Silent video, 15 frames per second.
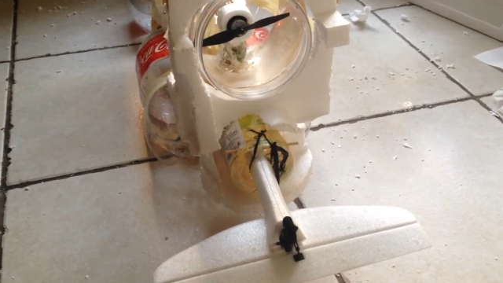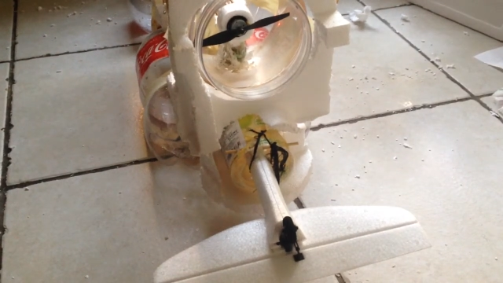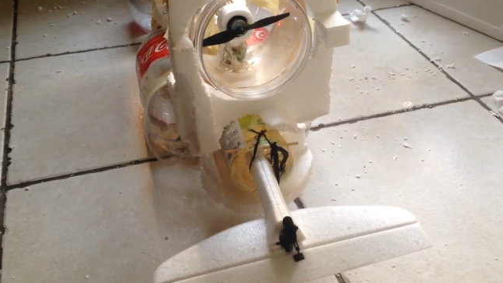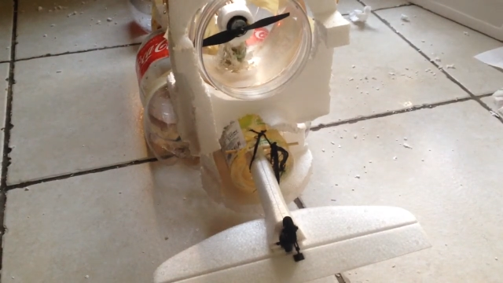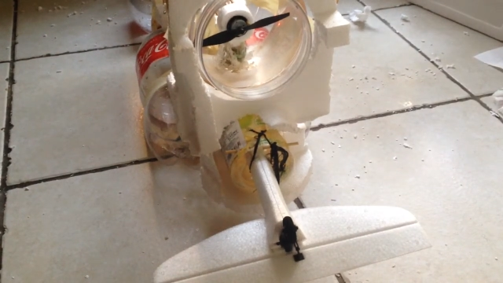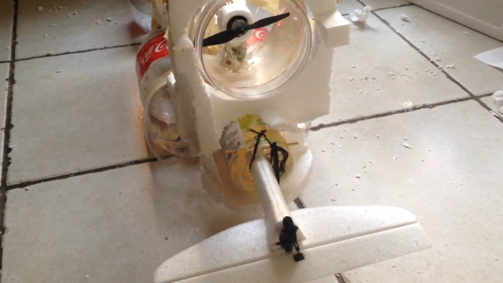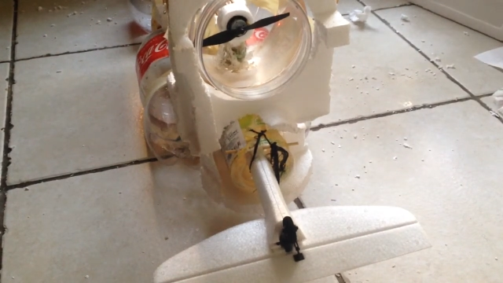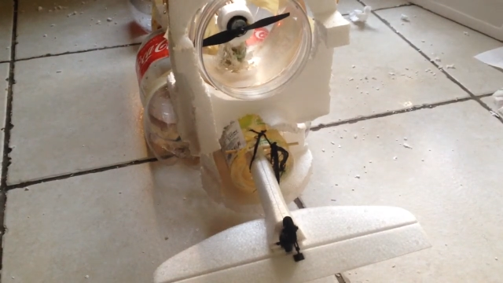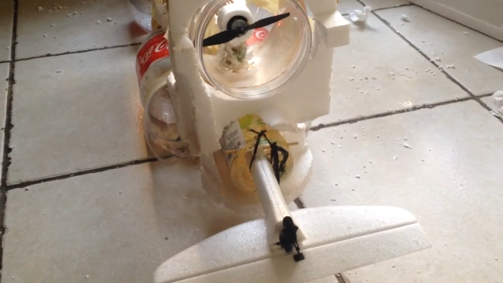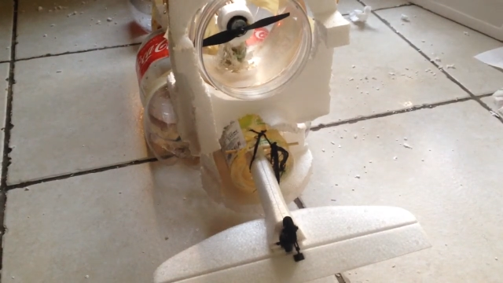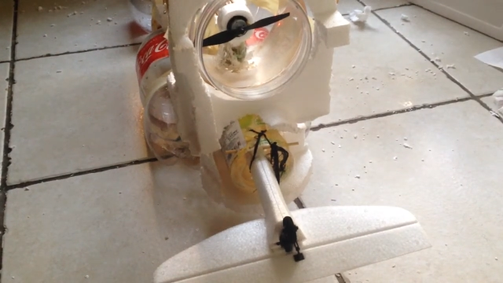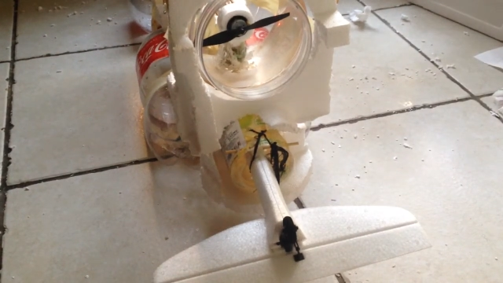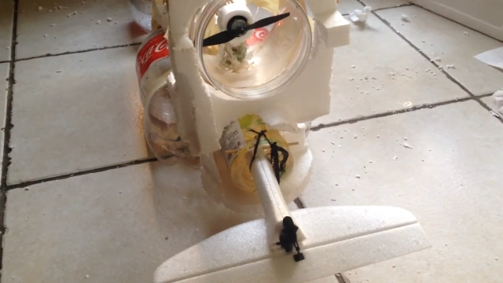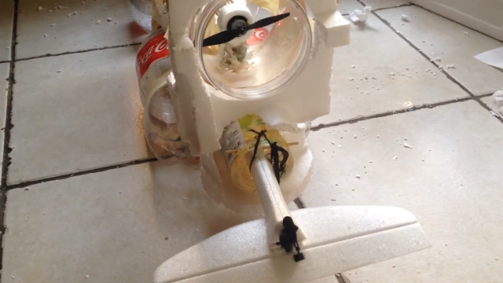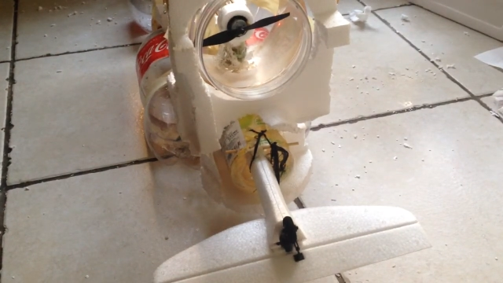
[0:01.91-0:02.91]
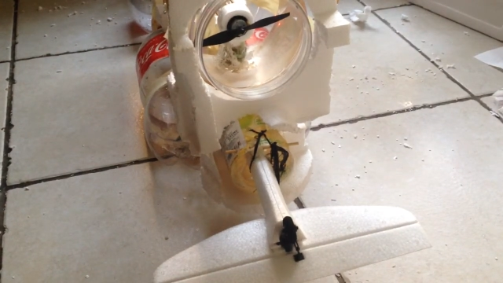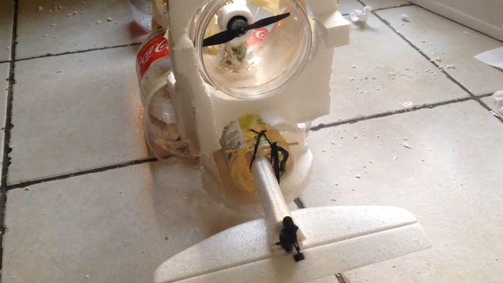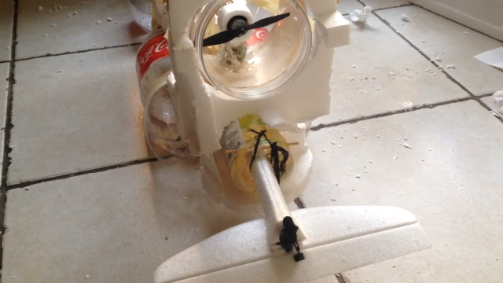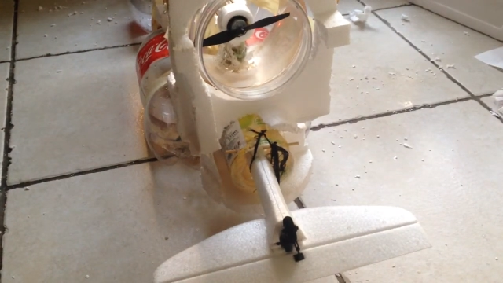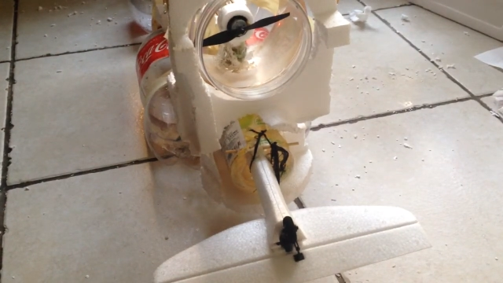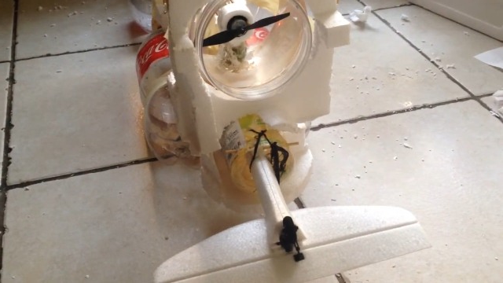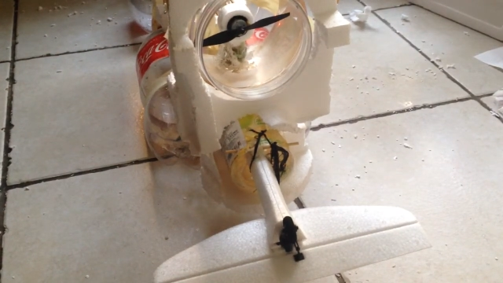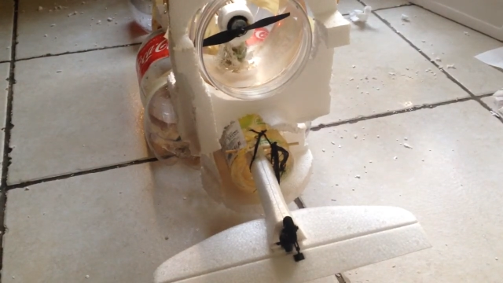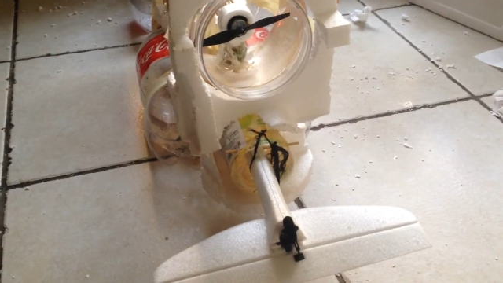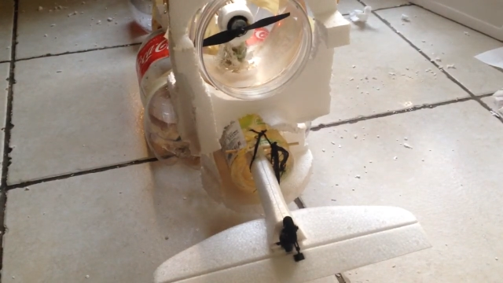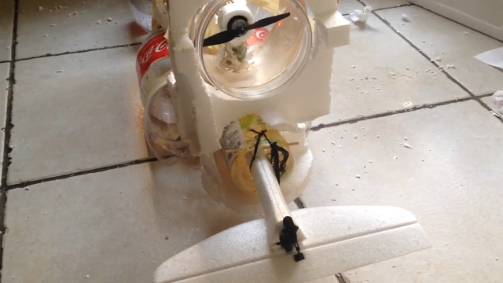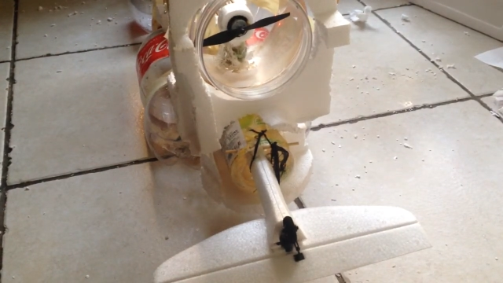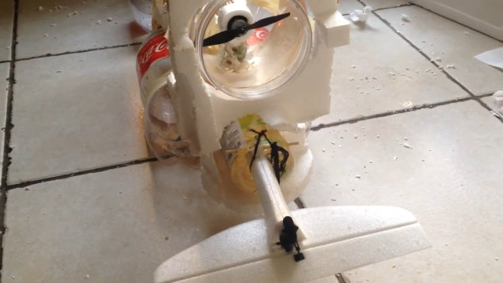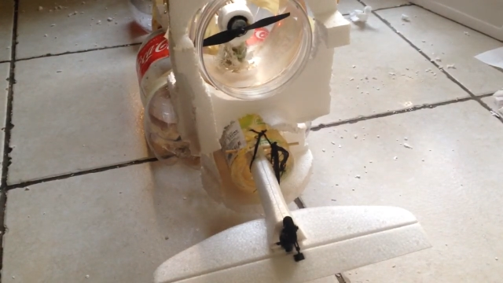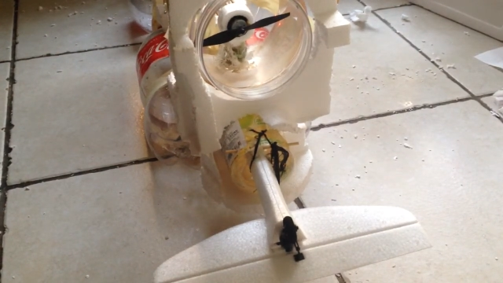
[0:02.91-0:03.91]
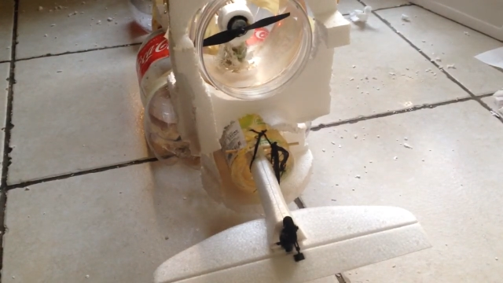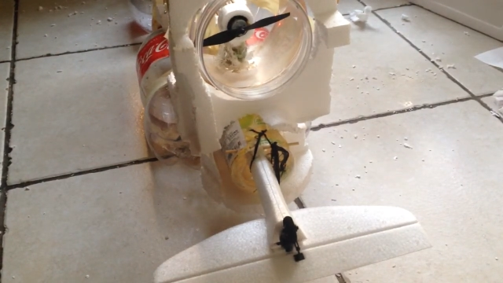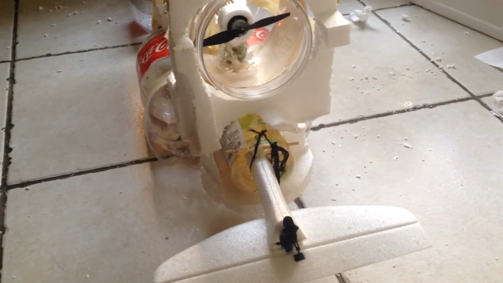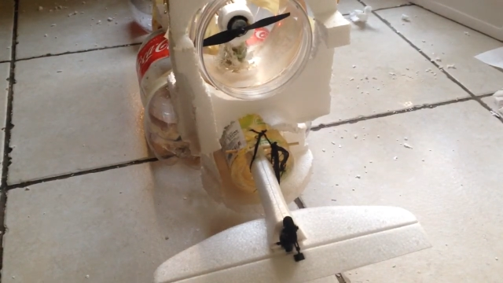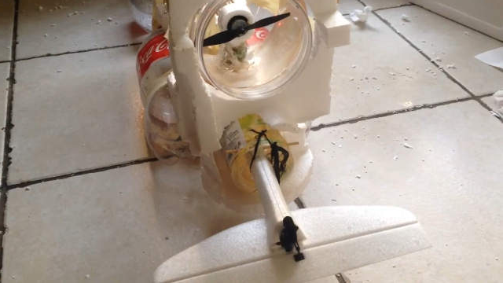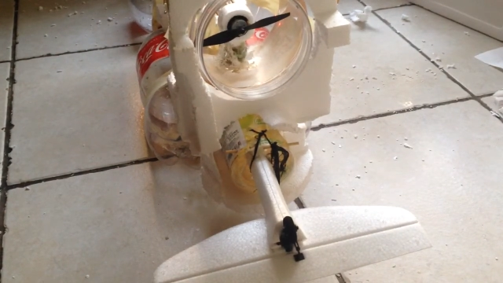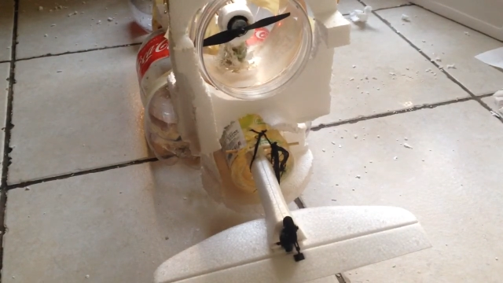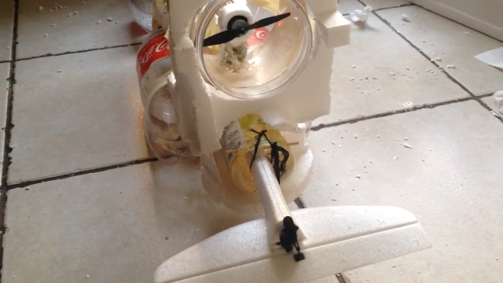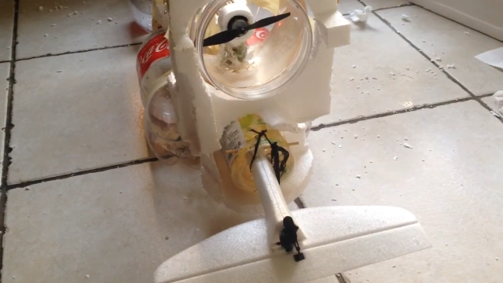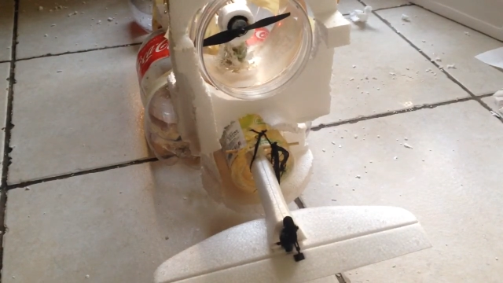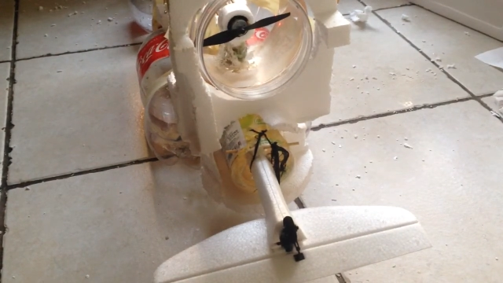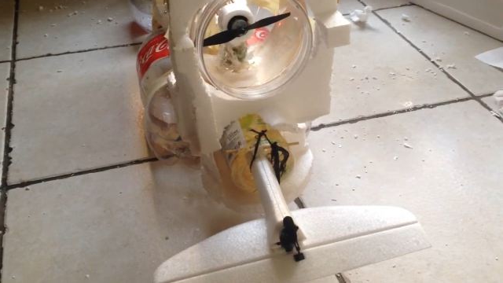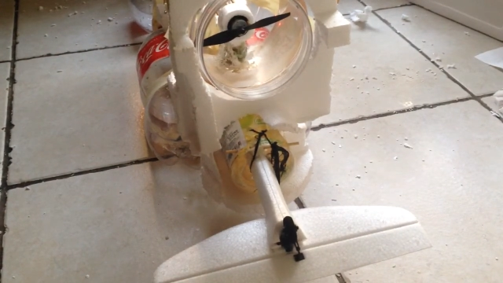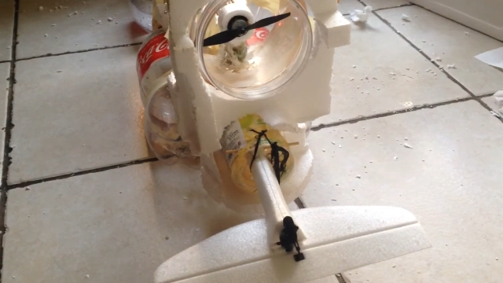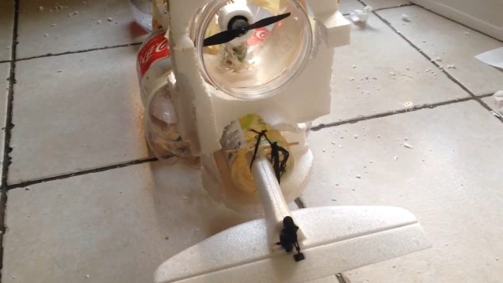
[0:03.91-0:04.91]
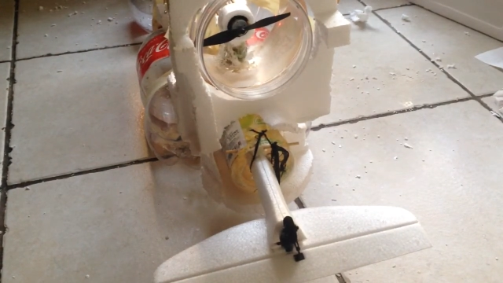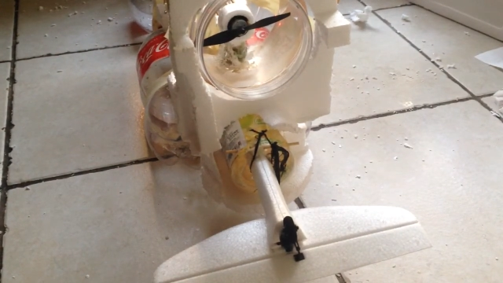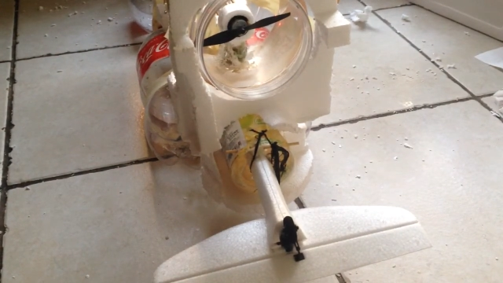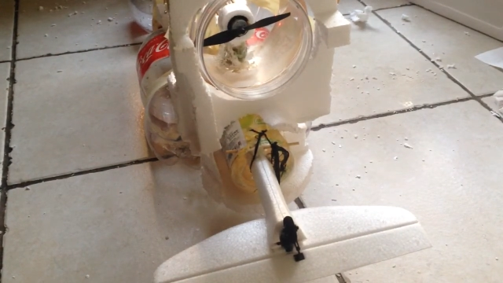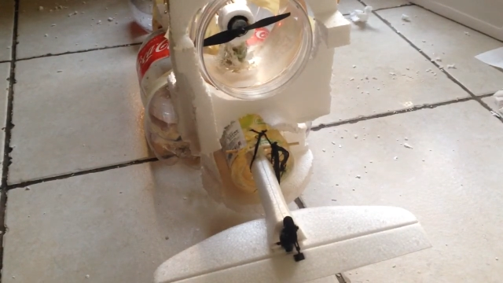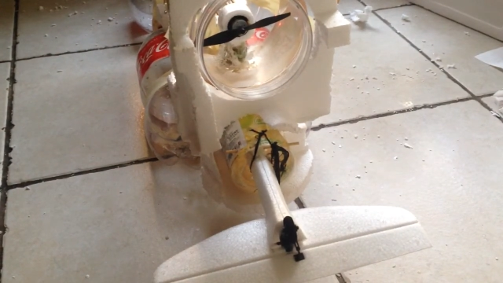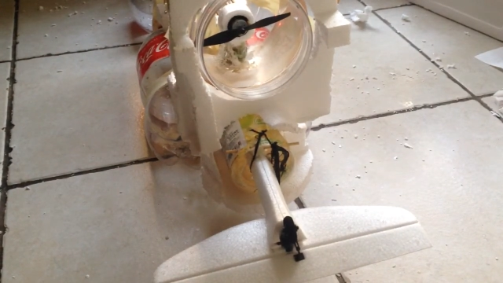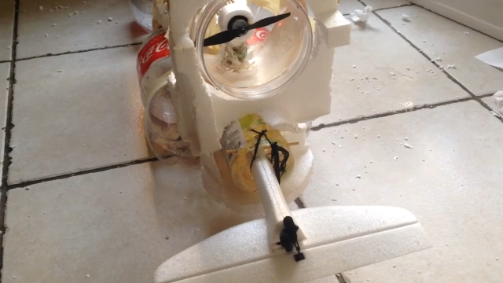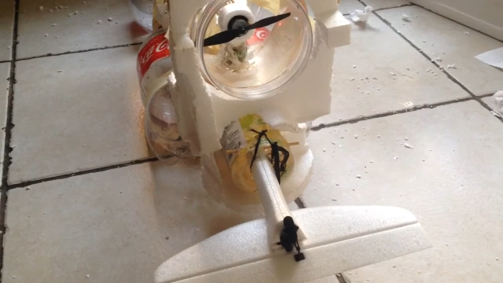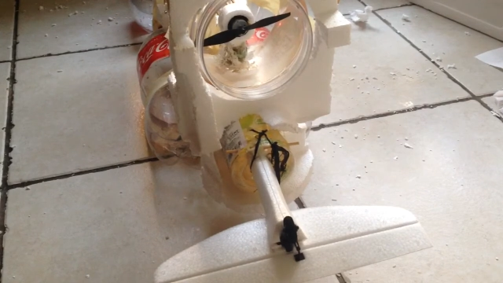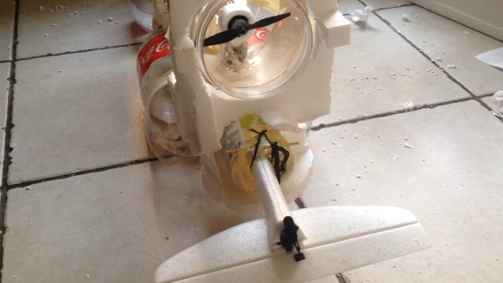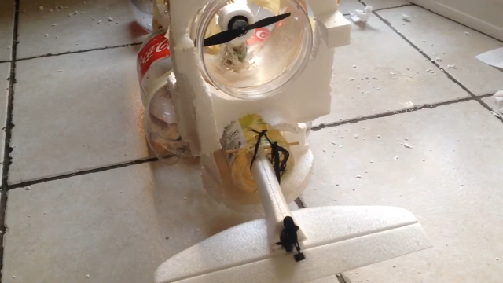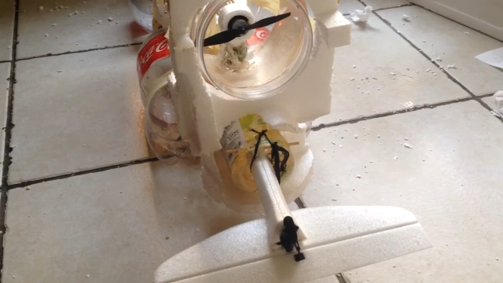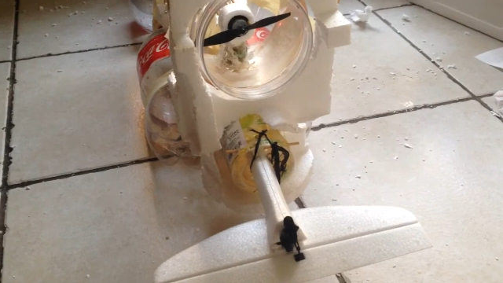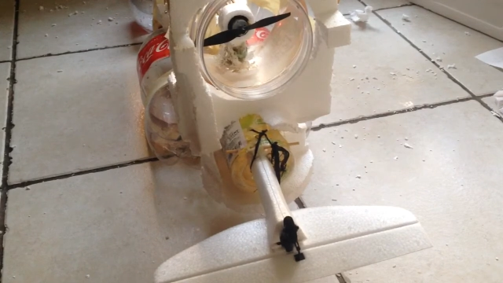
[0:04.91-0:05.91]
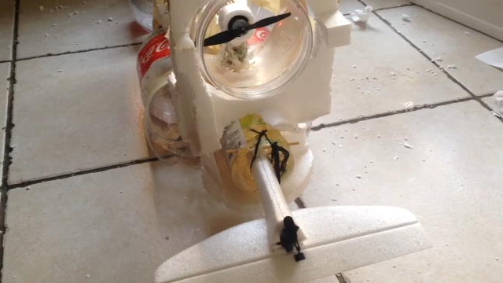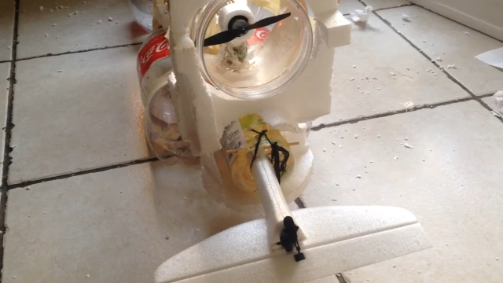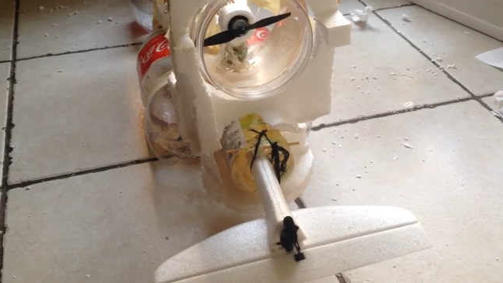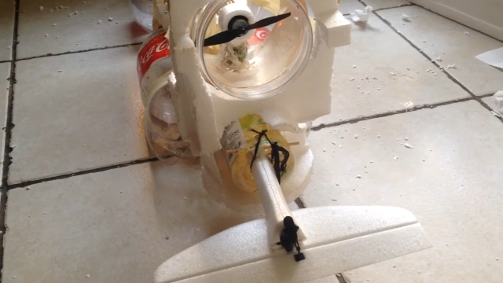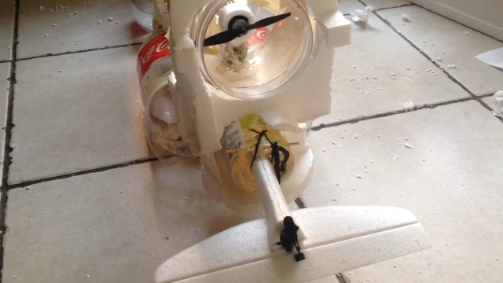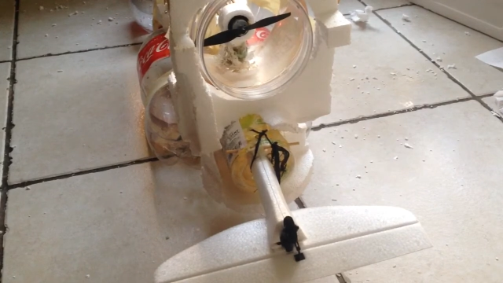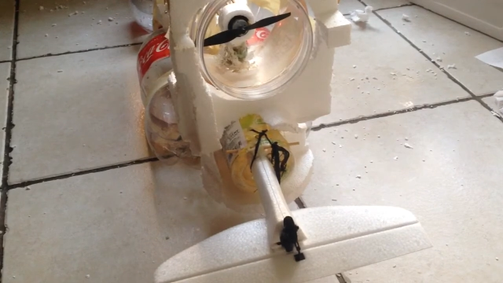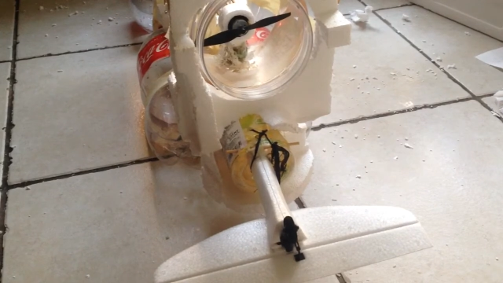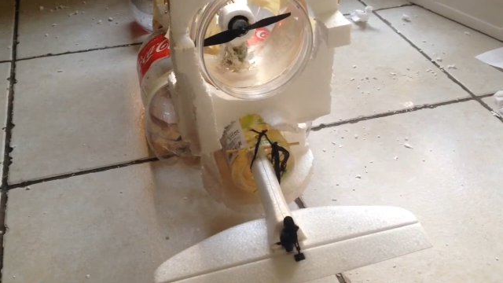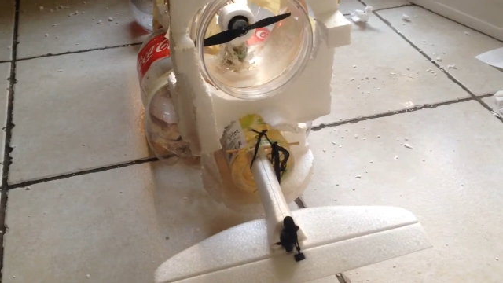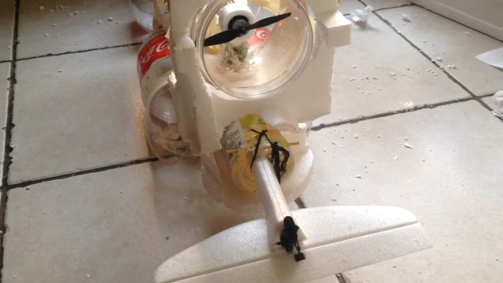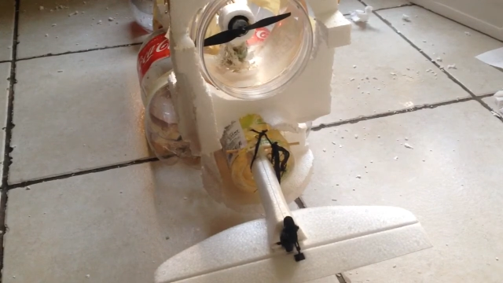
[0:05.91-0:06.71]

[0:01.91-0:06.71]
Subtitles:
(no speaker visible)